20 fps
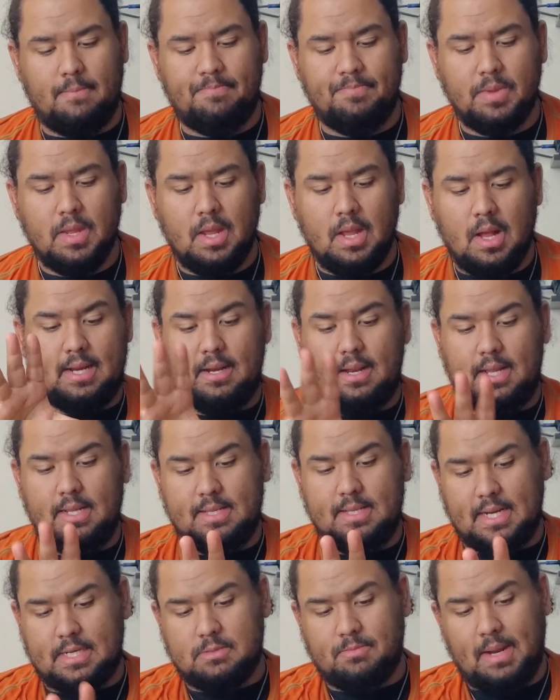I can
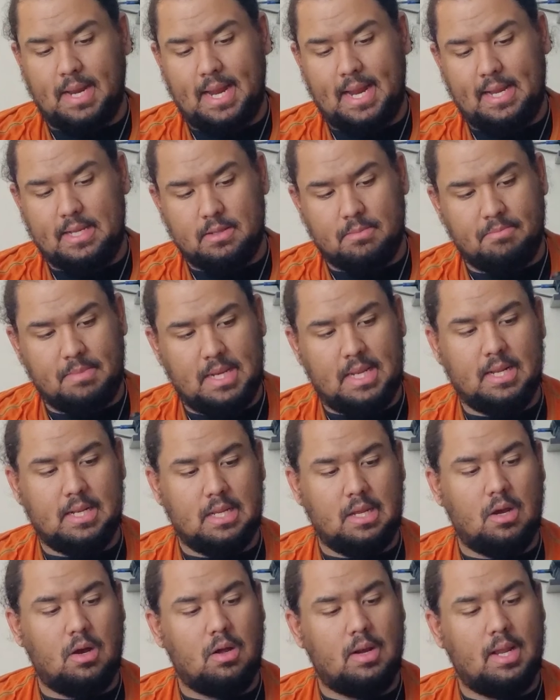index my hand
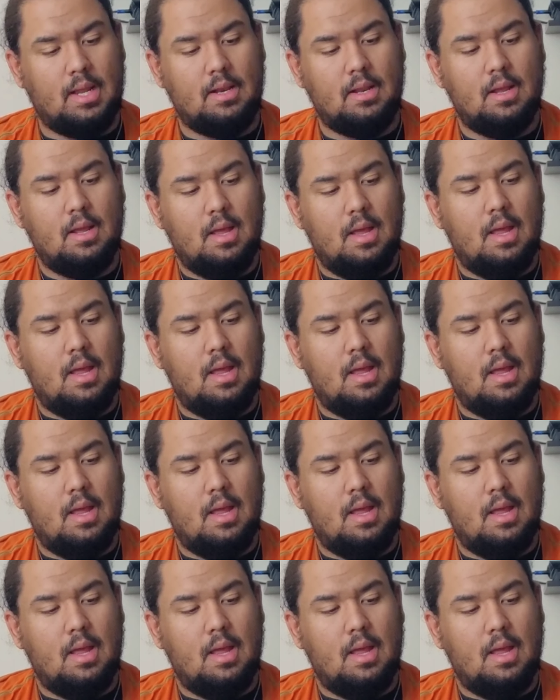immediately on it,